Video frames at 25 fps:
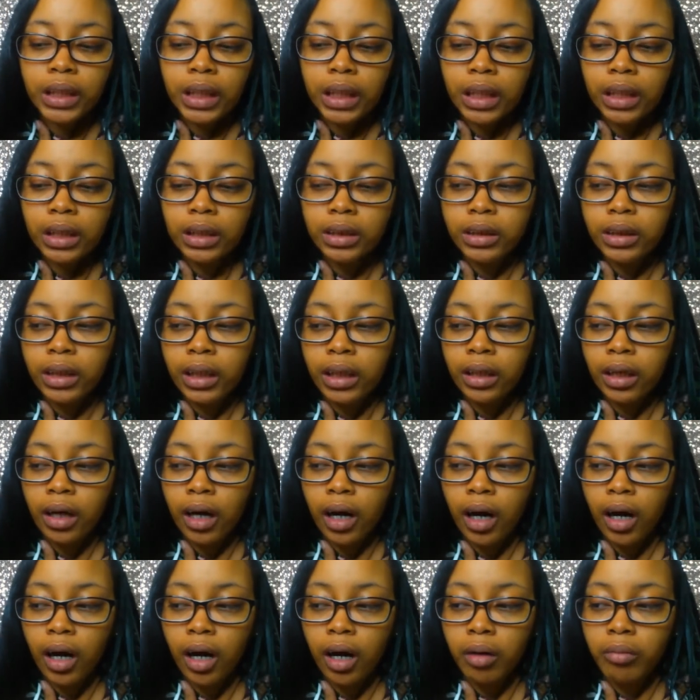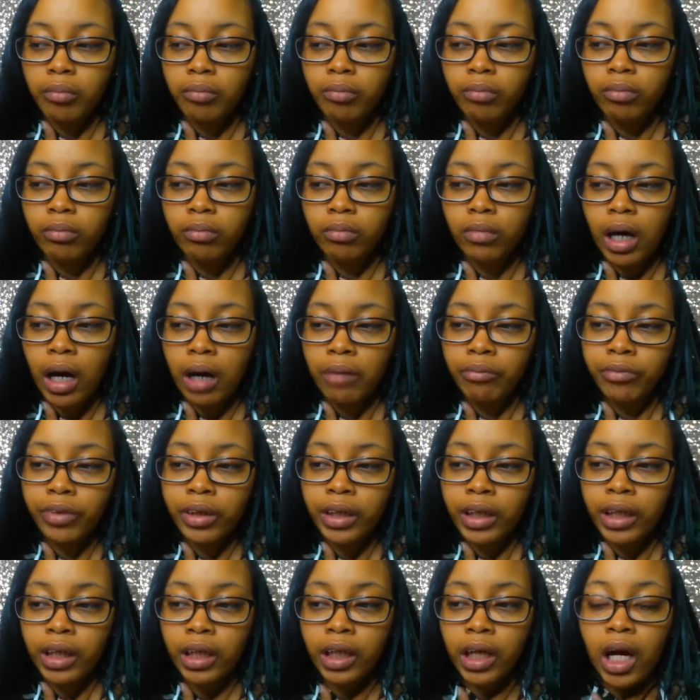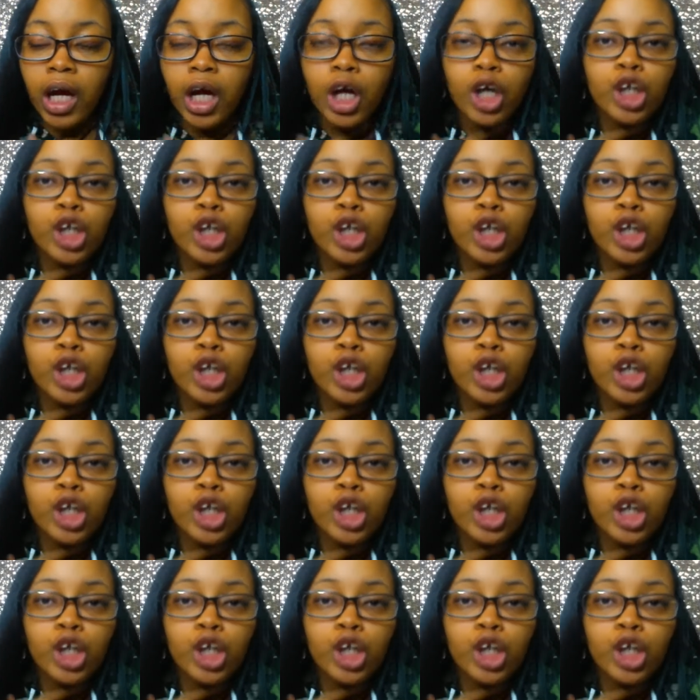And then um, I'm reading